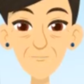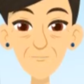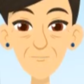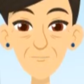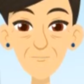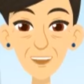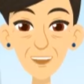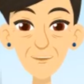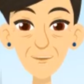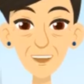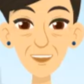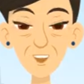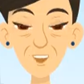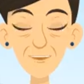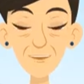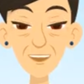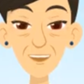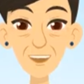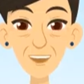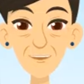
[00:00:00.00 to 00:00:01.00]
Clause
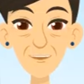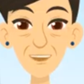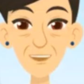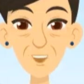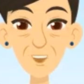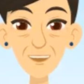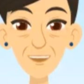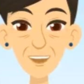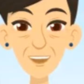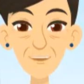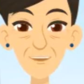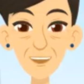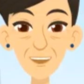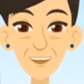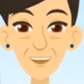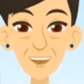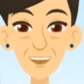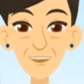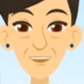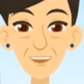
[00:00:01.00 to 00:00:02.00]
5 grants the House the
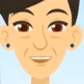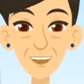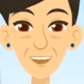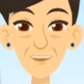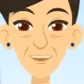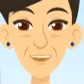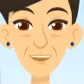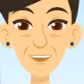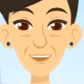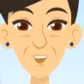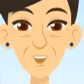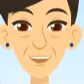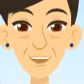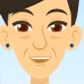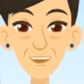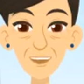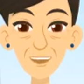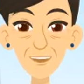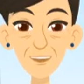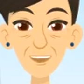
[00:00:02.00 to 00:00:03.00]
sole power of
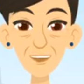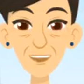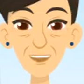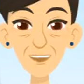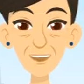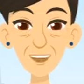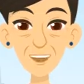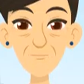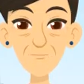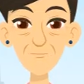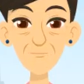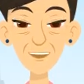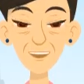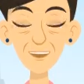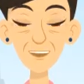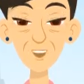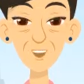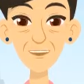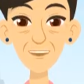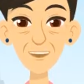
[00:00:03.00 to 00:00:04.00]
impeachment,
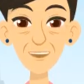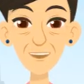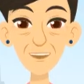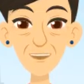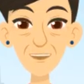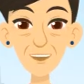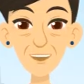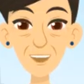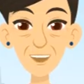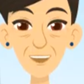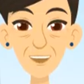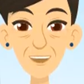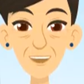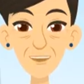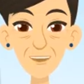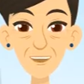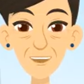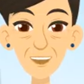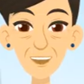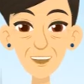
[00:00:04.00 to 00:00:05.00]
including the
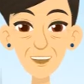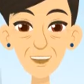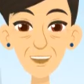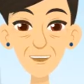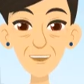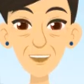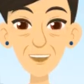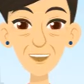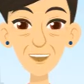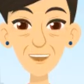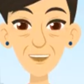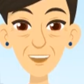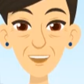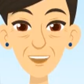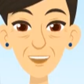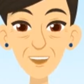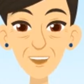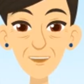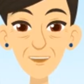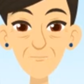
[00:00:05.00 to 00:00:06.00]
impeachments of presidents.
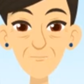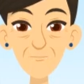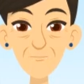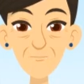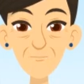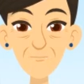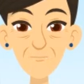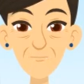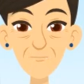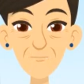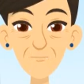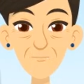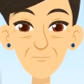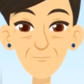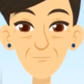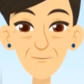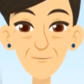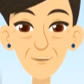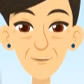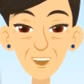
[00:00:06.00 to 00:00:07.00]

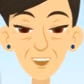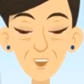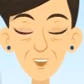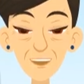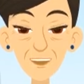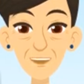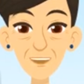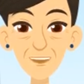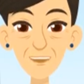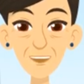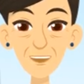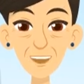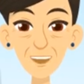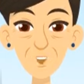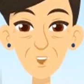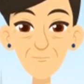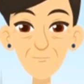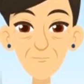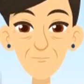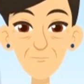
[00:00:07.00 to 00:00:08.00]
Article 1,
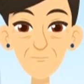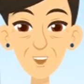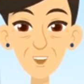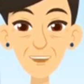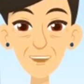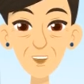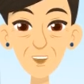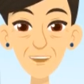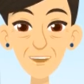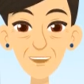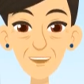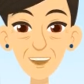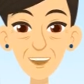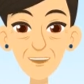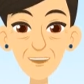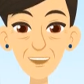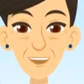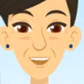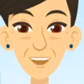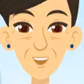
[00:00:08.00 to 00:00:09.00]
Section 3
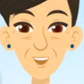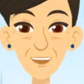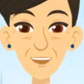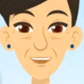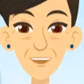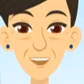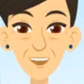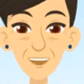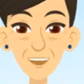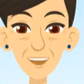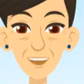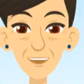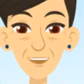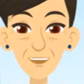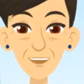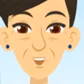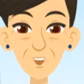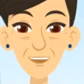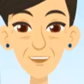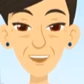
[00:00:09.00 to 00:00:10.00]
performs the same
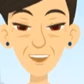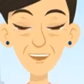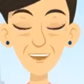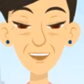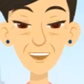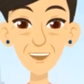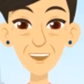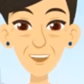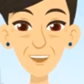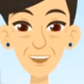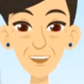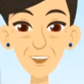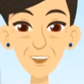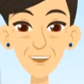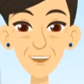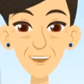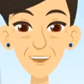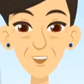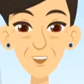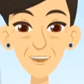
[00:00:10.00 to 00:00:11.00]
function as
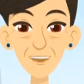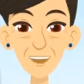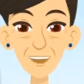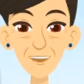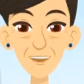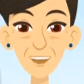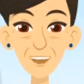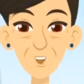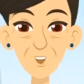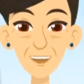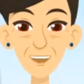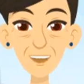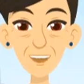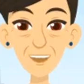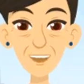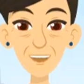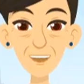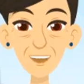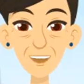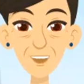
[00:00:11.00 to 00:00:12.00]
Section 2 does for the
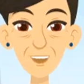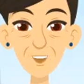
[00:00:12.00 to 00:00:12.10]
House.